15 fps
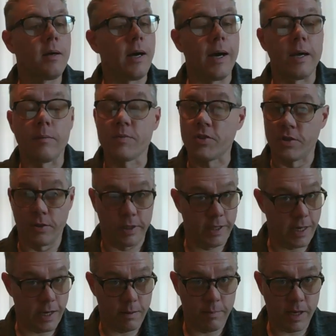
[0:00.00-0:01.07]
I am certainly
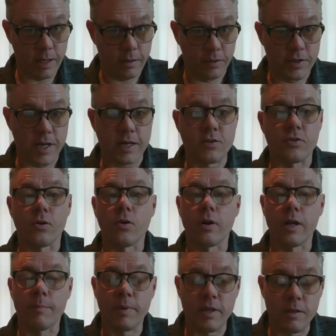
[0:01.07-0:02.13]
not a medical doctor or
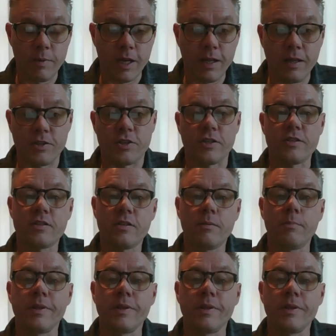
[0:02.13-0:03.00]
an epidemiologist,